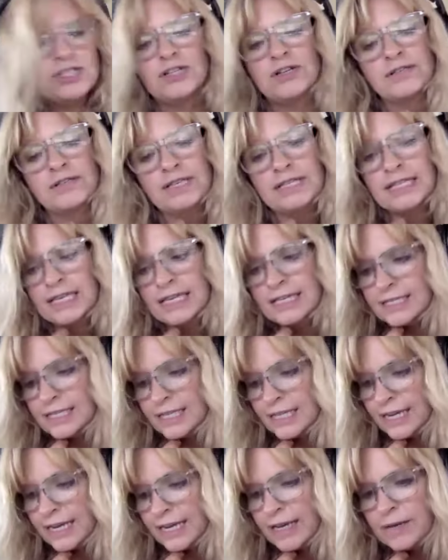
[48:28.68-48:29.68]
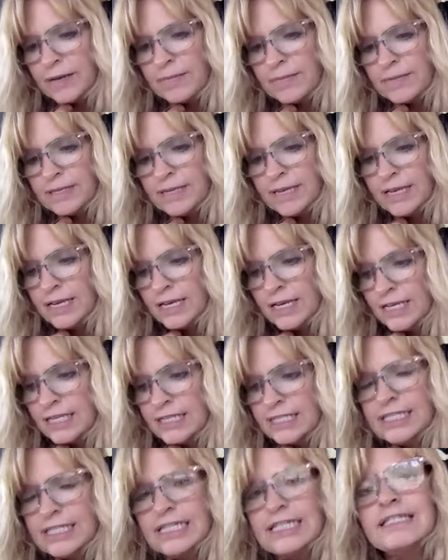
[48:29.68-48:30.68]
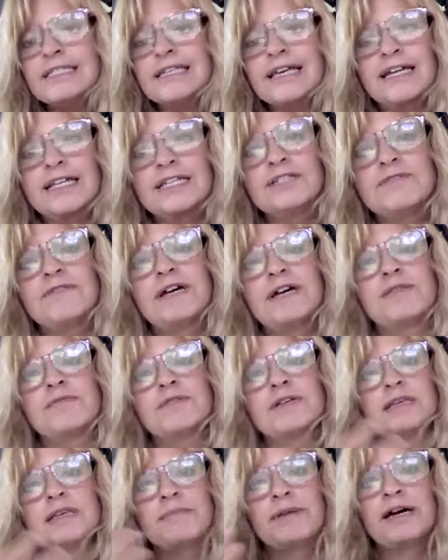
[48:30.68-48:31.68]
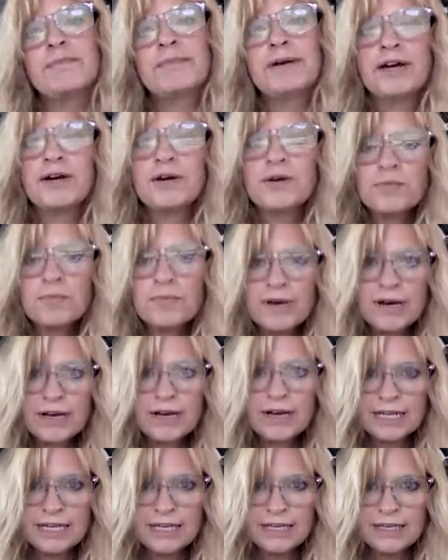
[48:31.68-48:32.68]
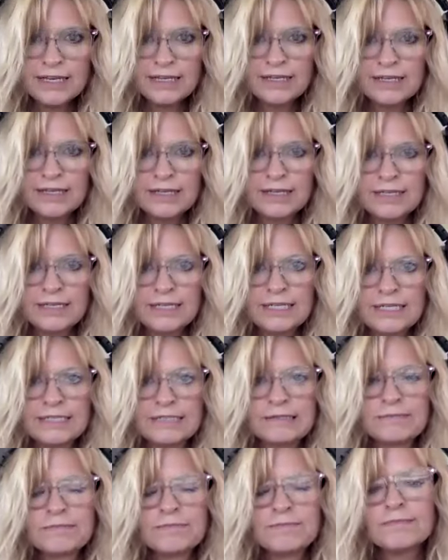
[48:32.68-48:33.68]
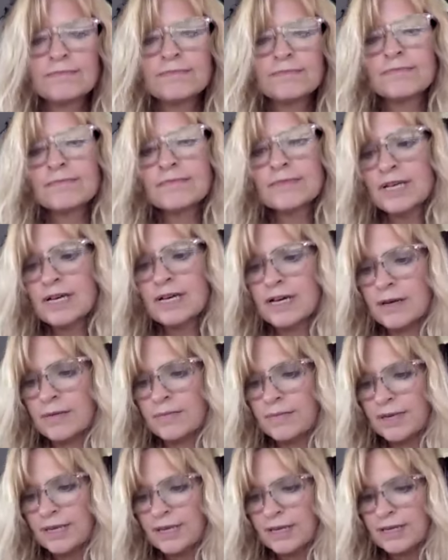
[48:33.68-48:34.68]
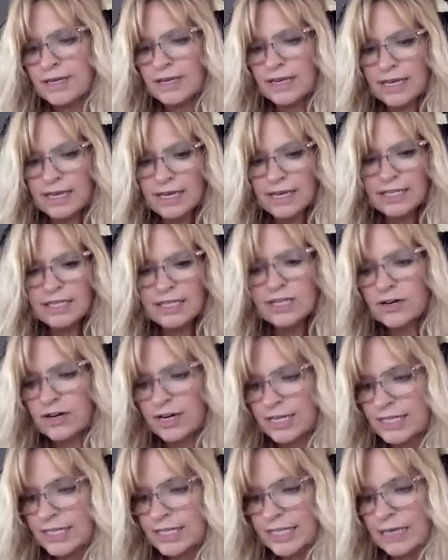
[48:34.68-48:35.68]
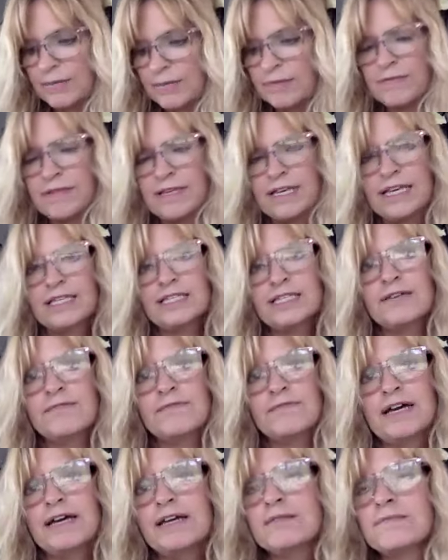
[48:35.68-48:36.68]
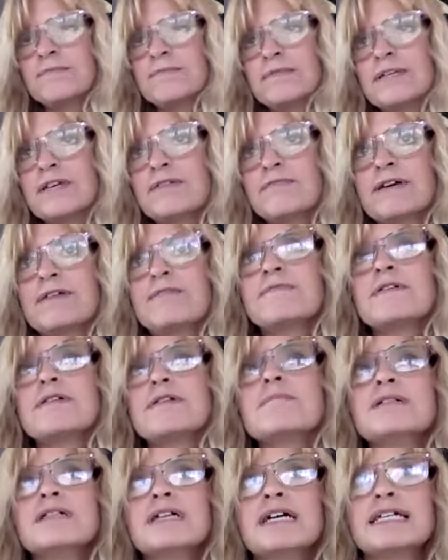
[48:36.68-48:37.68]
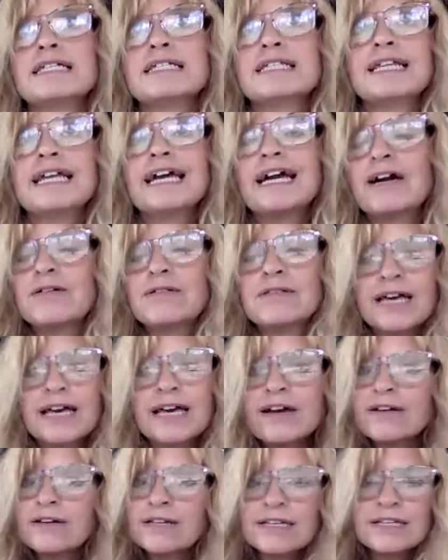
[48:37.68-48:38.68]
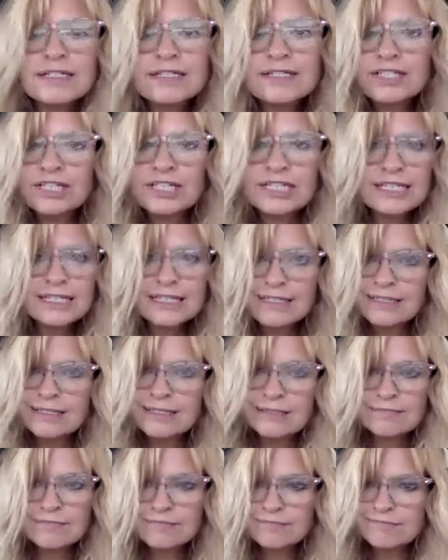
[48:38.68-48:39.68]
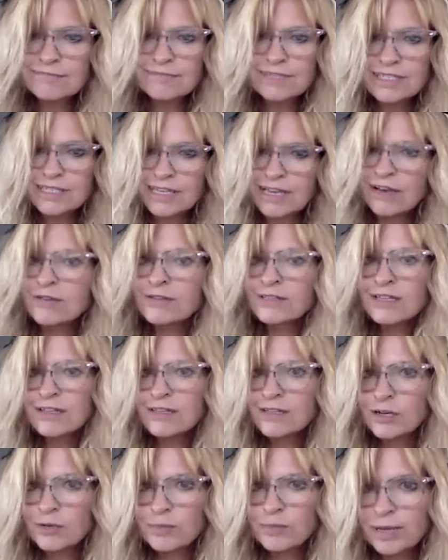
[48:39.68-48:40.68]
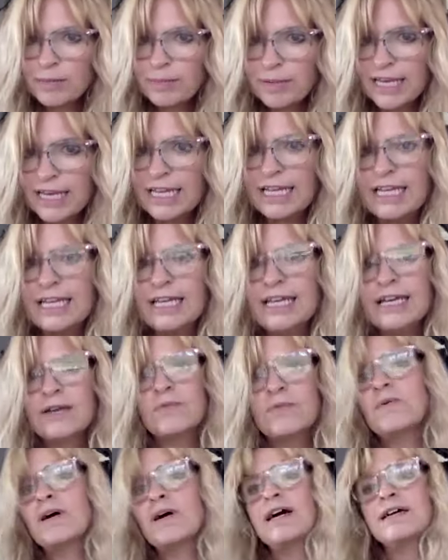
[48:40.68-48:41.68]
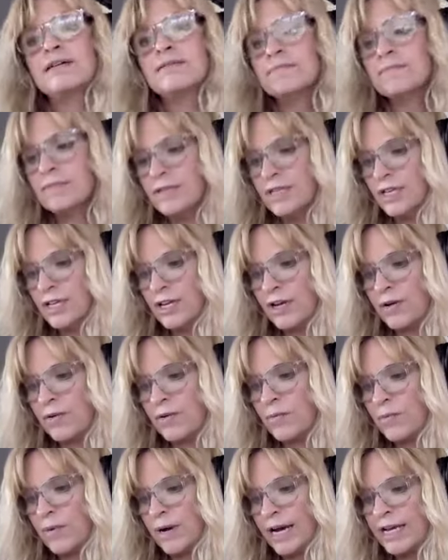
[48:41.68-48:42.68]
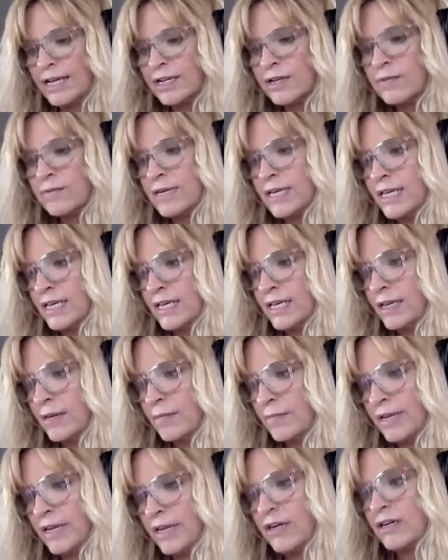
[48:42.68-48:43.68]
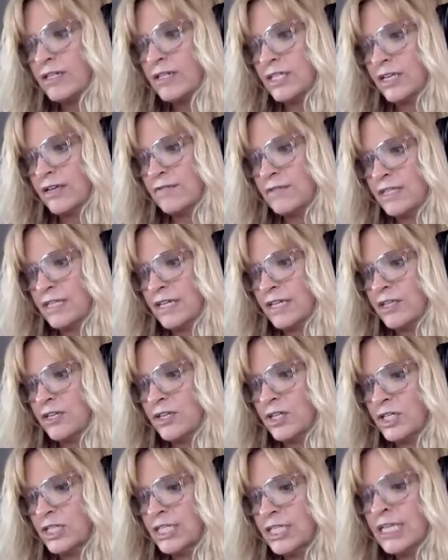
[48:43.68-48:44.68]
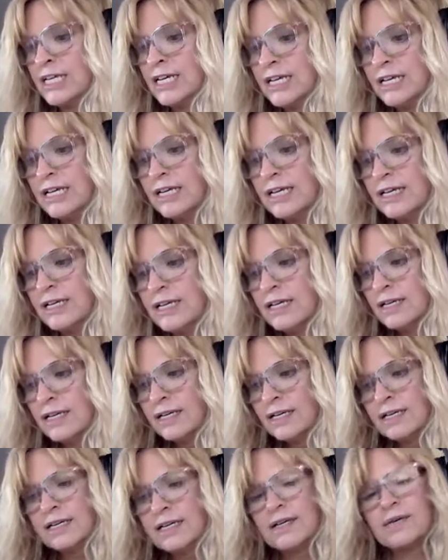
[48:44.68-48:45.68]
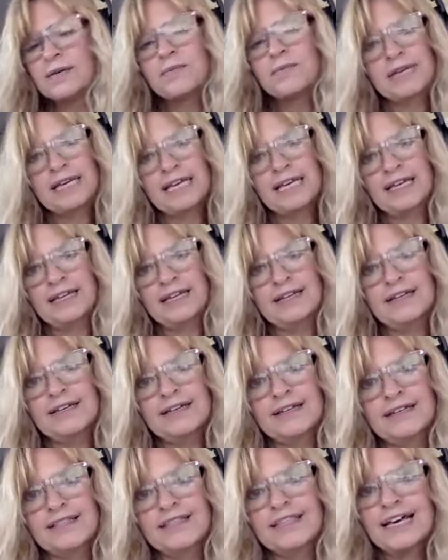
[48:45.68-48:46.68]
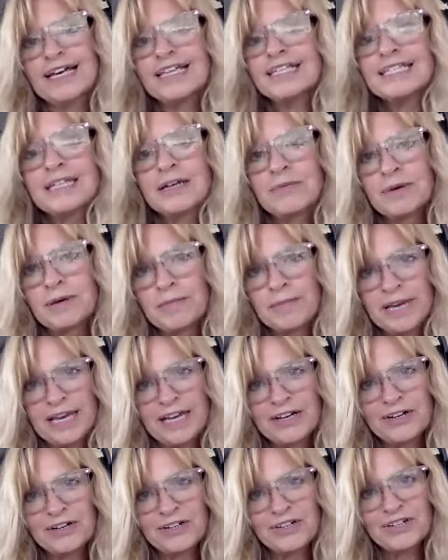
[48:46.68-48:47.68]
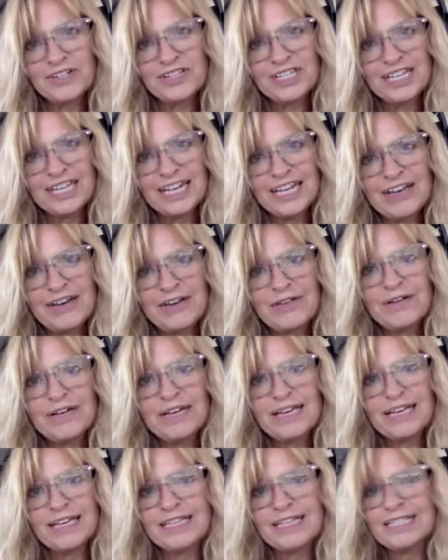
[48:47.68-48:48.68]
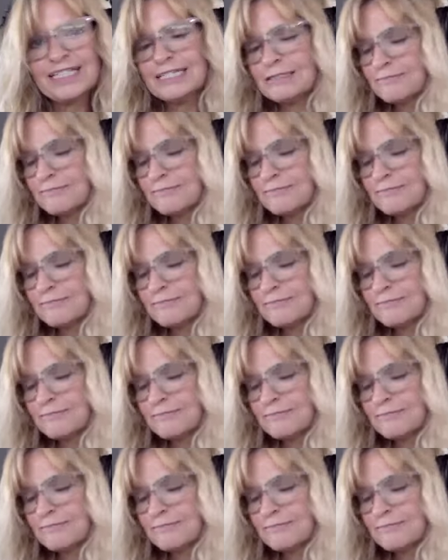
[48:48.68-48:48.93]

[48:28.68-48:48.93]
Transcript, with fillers: you know, the things that I'm dissatisfied with about my own body. Um, in the grand scheme of things, if I if I verbalize it out loud, it mm-hmm. just sounds a little bit petty and why mm-hmm. you know why do we compare ourselves to others when that's not what matters you know and